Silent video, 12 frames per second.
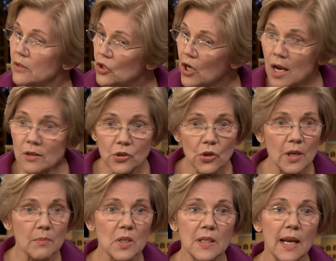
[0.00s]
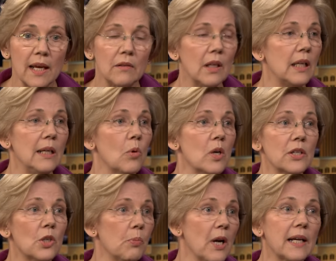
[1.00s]
Donald Trump said that he
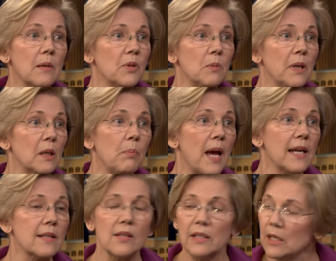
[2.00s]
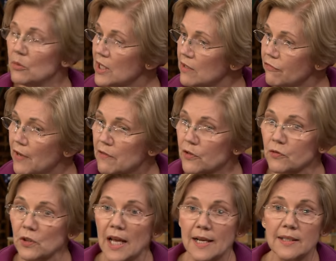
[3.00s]
wanted to break up the big banks, that he was in favor
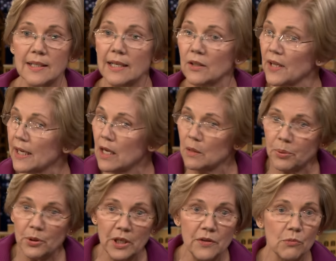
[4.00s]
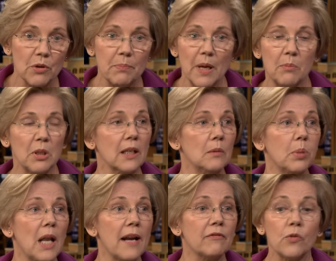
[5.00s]
of Glass Steagall. They got it put in the Republican
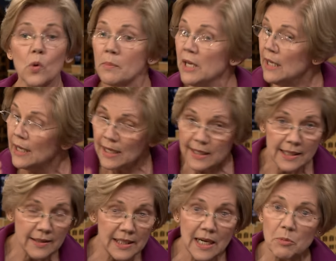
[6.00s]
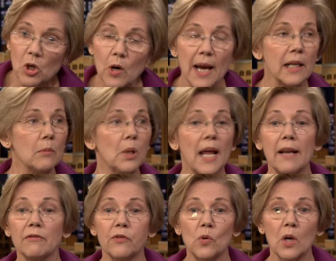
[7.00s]
platform, it's in the Democratic
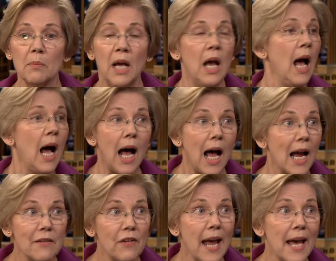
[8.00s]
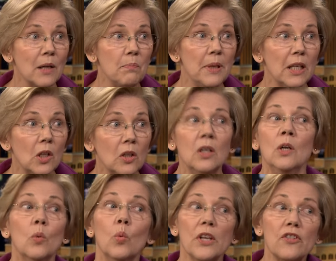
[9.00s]
platform. I've had a bill
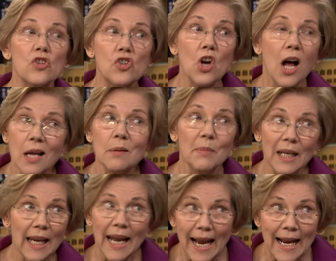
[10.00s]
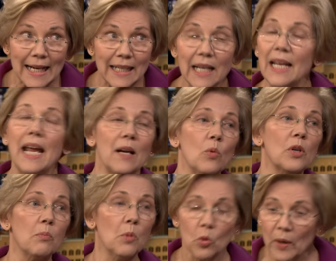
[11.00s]
with John McCain and
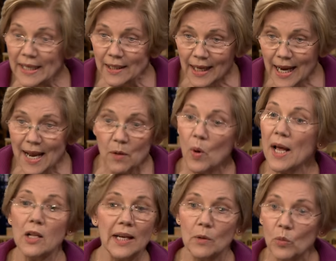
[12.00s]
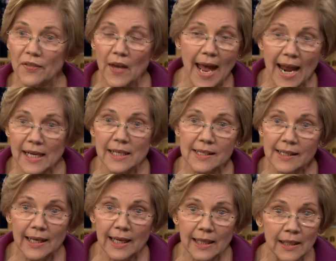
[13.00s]
with Maria Cantwell and with Angus
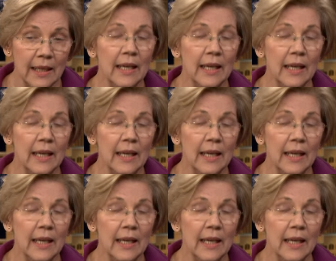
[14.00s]
King